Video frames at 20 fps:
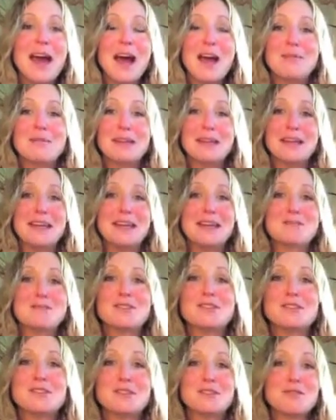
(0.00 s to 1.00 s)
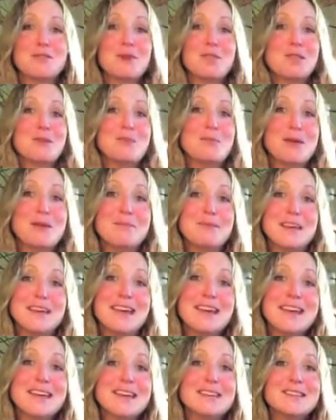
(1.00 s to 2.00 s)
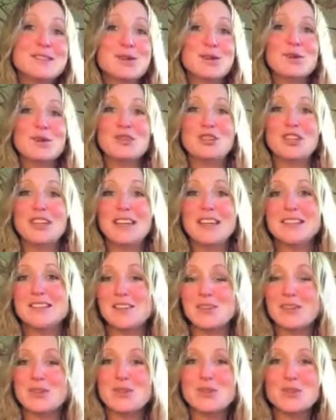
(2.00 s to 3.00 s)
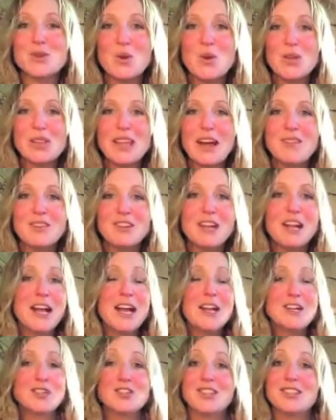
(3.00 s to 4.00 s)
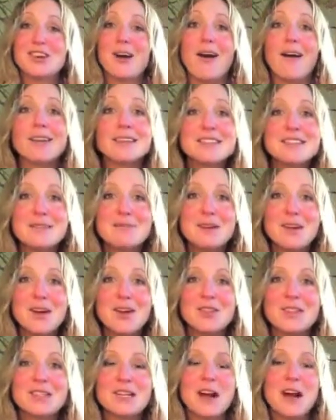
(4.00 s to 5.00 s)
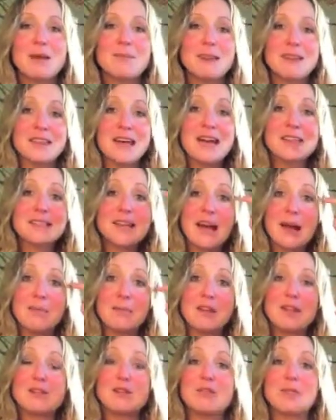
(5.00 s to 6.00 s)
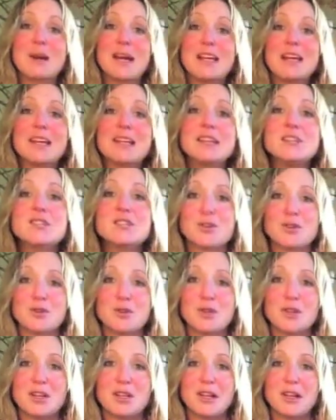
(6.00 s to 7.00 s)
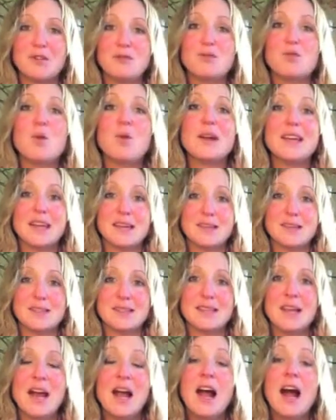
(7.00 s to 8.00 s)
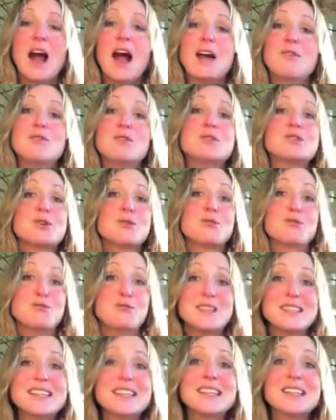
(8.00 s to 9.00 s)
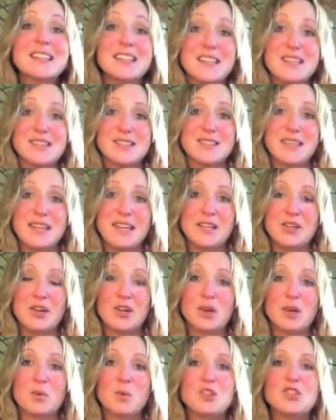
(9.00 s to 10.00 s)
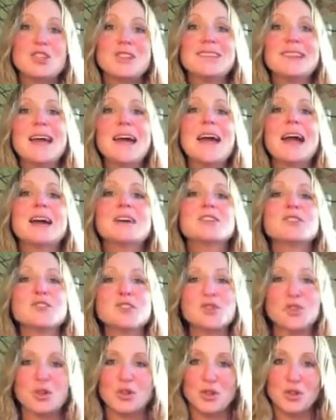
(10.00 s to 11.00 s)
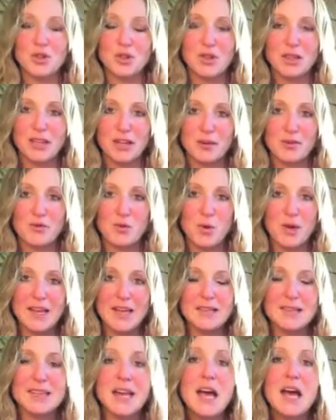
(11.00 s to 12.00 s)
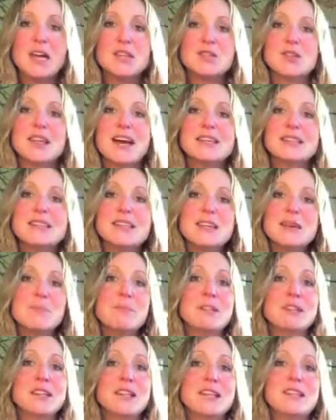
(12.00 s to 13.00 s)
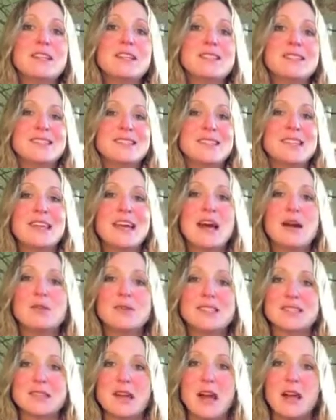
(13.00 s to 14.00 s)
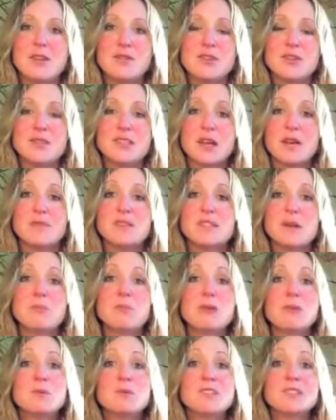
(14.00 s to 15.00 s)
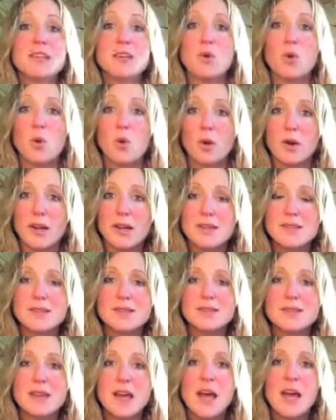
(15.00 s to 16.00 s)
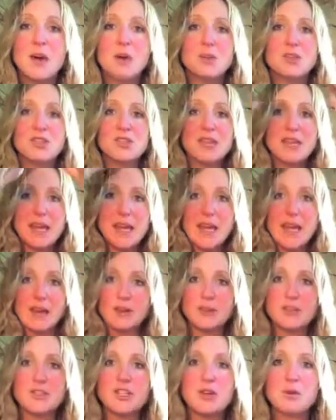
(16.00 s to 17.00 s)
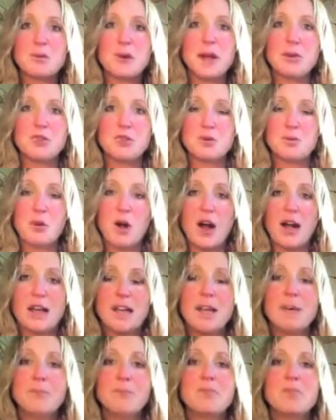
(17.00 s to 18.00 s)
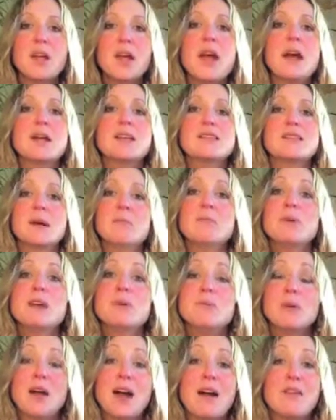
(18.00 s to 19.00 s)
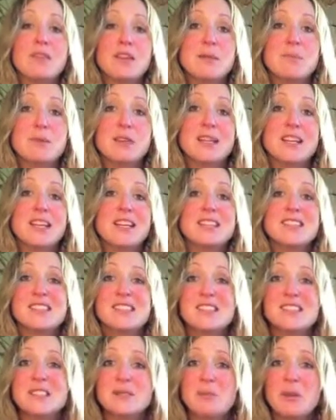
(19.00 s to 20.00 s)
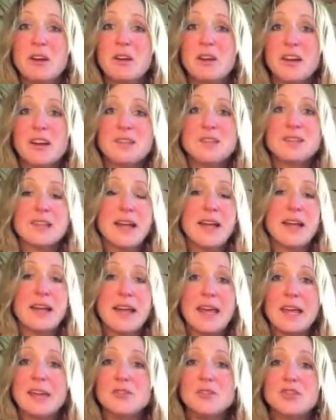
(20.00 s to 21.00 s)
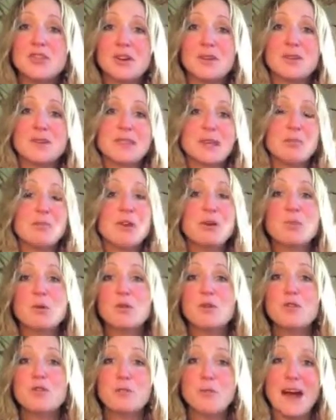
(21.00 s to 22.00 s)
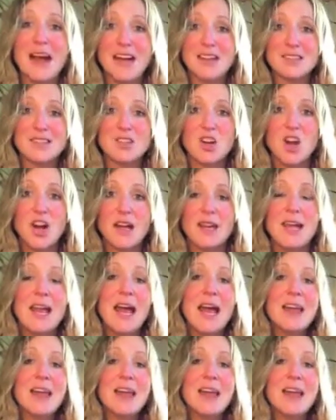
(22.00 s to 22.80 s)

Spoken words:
I'm getting images of what the baby is, who she is on a soul level. She talks to me all the time, and that's happening through my internal clairvoyance. I've also physically seen her, which is external clairvoyance. So that's the ability to see outside of yourself. Some people see auras, which is the energy around your body. Some people have the ability to see spirits and angels and people who have passed on.